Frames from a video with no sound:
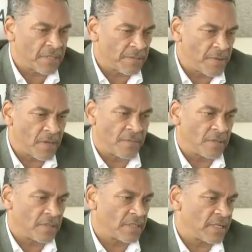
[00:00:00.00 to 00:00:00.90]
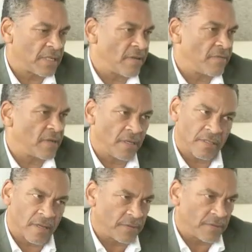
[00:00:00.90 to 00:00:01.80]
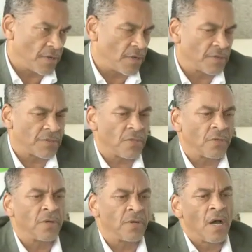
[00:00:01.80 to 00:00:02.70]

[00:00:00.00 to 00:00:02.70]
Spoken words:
speaks about the 7 lean, 7, so